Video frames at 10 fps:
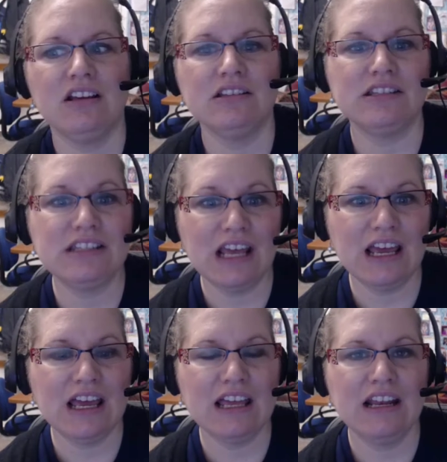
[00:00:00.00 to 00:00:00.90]

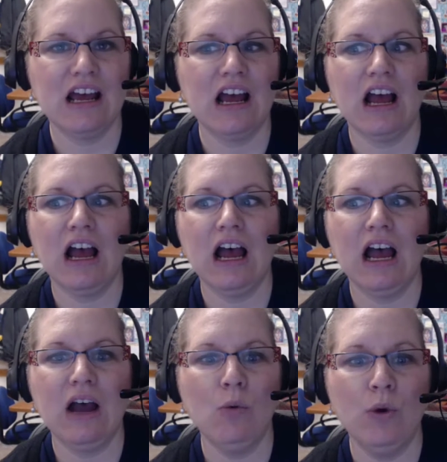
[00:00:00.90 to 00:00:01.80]
Instead,
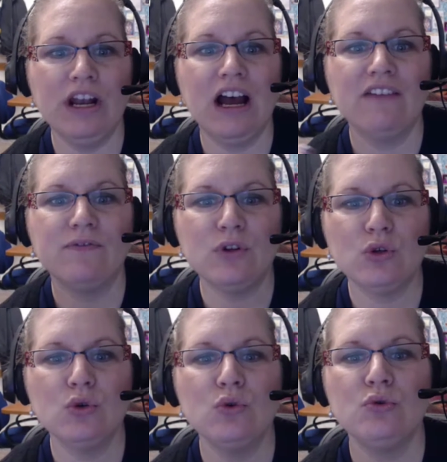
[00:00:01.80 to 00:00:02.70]
when I
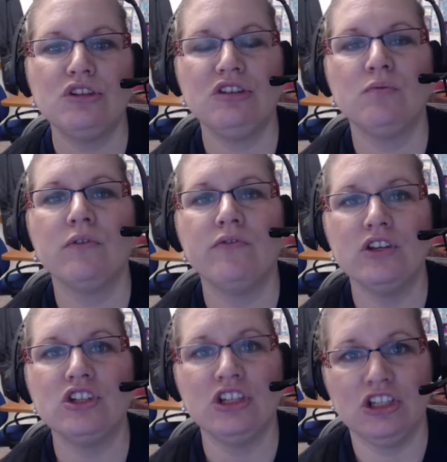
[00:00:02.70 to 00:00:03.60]
view the
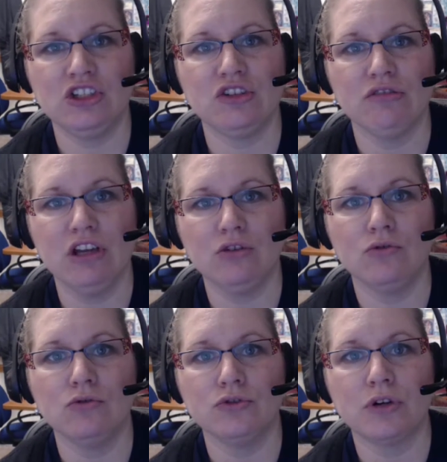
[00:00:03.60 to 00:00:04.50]
revision history in
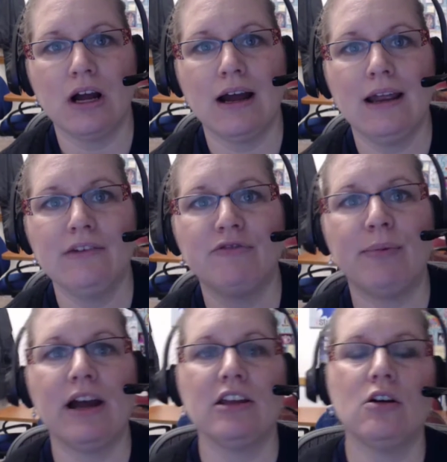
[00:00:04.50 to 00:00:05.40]
Google Drive
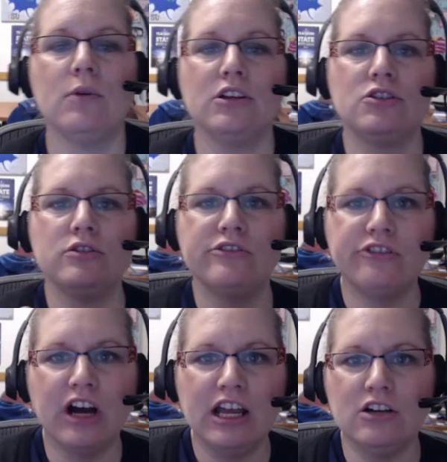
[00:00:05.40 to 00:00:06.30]
by going to
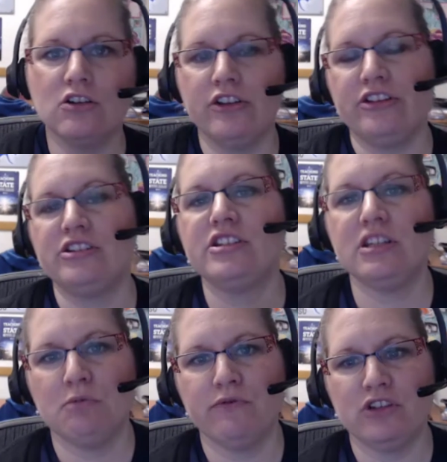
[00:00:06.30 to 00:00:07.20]
File and then
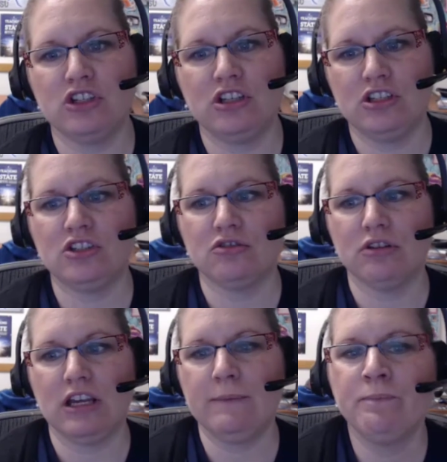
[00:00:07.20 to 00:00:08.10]
See Revision
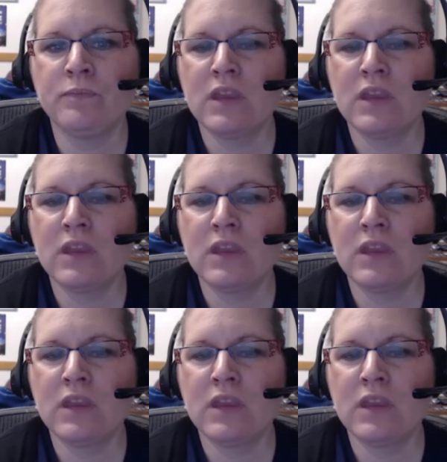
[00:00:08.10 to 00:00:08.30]
History,